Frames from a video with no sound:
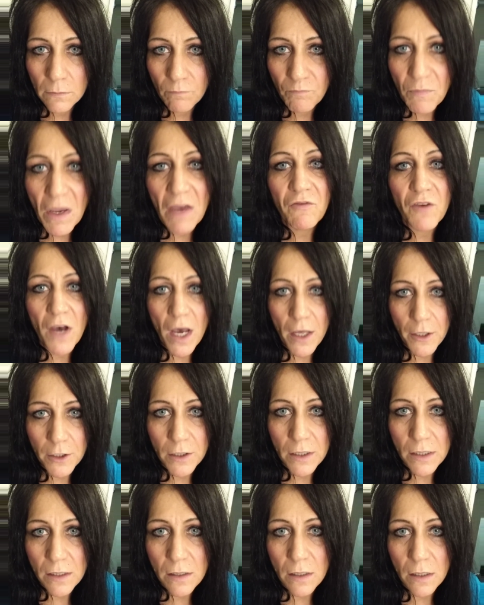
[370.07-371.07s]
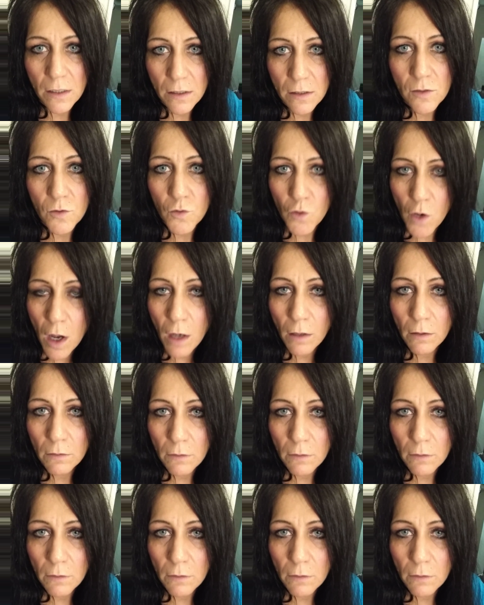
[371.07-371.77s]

My father is is strong.